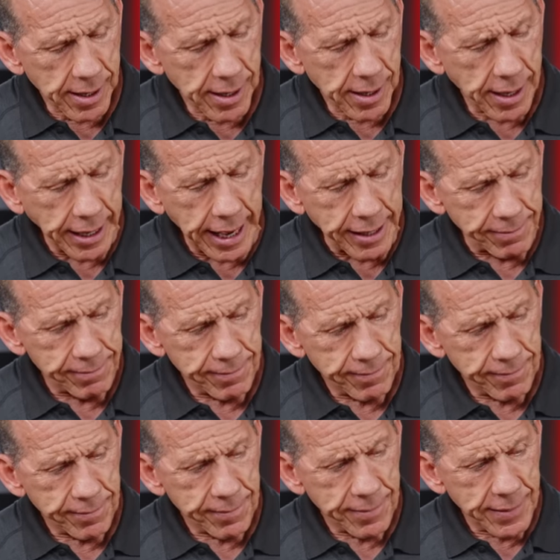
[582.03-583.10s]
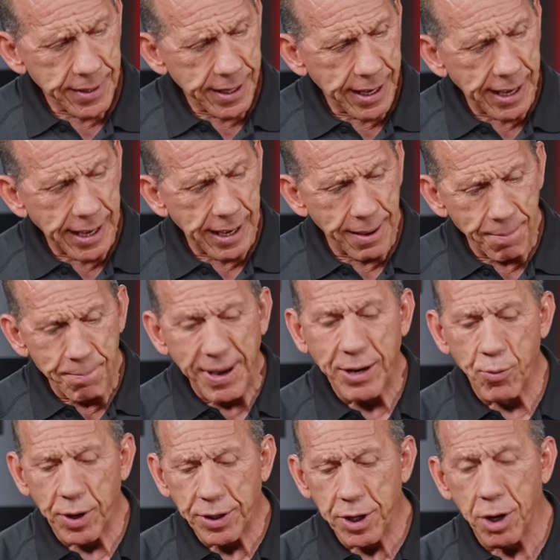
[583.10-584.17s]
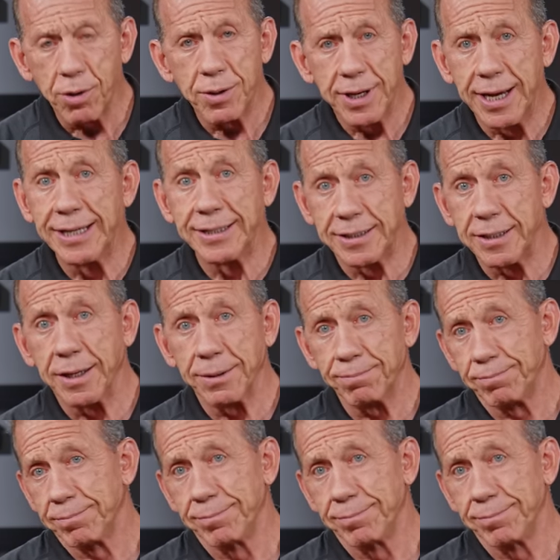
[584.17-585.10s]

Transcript: again, big window is the